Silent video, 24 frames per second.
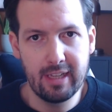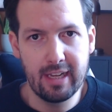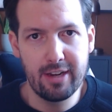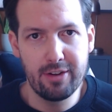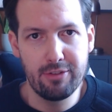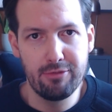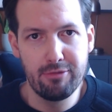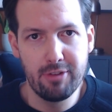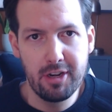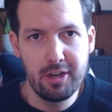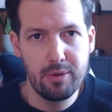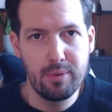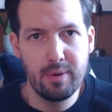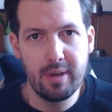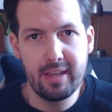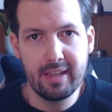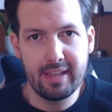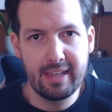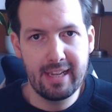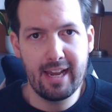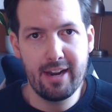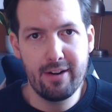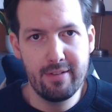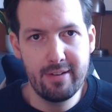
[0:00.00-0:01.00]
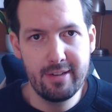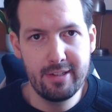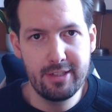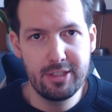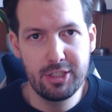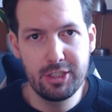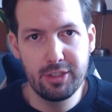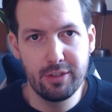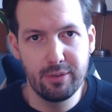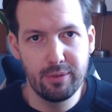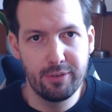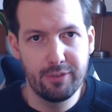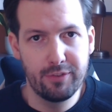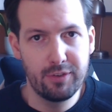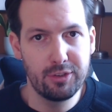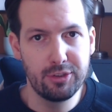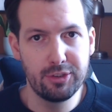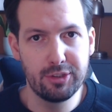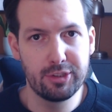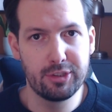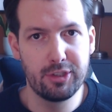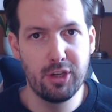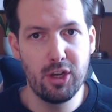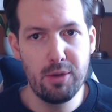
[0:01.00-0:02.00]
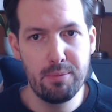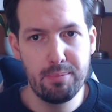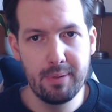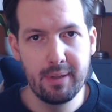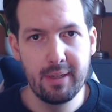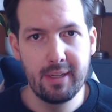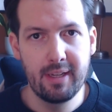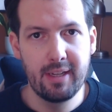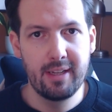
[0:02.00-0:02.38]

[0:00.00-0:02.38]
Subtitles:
a runaway carriage to a full stop,